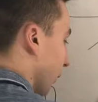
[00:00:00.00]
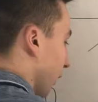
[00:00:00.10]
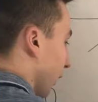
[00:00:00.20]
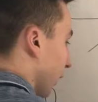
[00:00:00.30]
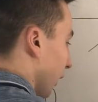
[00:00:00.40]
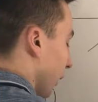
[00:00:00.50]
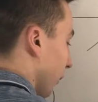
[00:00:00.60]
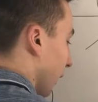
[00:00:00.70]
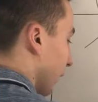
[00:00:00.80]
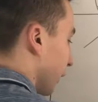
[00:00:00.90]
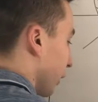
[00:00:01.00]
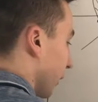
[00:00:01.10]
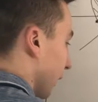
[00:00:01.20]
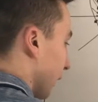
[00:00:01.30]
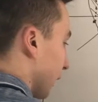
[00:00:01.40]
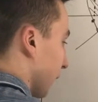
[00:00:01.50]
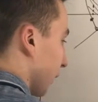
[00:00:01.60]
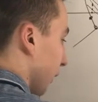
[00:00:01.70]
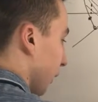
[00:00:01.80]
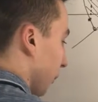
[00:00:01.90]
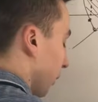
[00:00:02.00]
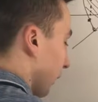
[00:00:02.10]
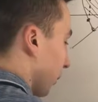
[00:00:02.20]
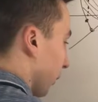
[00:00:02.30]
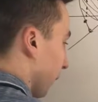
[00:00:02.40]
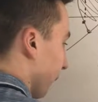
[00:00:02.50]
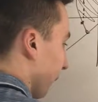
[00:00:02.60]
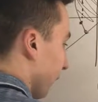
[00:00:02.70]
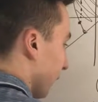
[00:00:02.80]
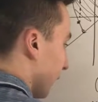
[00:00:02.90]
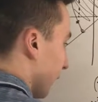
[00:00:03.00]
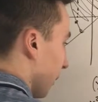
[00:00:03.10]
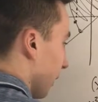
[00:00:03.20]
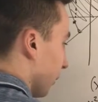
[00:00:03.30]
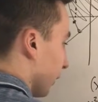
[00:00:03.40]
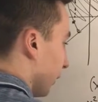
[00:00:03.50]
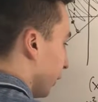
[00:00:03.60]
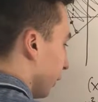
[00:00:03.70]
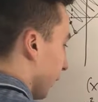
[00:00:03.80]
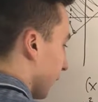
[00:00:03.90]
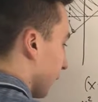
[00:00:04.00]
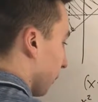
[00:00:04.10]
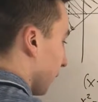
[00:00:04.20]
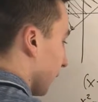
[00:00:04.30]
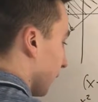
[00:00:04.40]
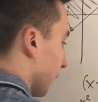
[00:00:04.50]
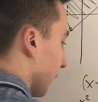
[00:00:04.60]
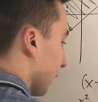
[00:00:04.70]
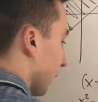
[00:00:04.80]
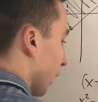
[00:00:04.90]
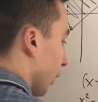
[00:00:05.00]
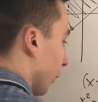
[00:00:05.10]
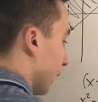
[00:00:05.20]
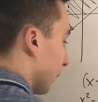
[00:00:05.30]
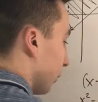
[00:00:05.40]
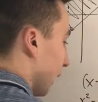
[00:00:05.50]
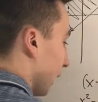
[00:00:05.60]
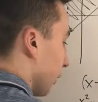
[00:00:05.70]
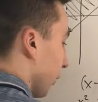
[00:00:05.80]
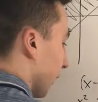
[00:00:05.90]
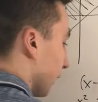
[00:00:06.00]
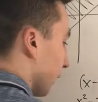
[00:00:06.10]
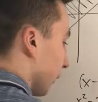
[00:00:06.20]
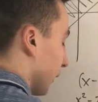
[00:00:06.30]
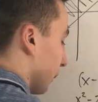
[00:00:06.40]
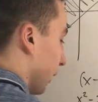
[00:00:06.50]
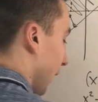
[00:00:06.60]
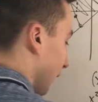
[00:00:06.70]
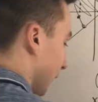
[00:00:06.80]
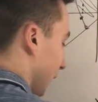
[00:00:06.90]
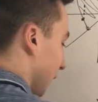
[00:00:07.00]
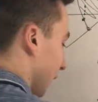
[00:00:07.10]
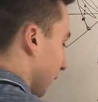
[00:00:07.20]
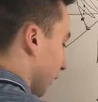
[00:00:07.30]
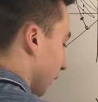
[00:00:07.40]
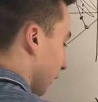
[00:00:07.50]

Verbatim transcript: squared minus 2x plus 1 is going to be equal to 2x plus 6. We subtract 2x, subtract 6.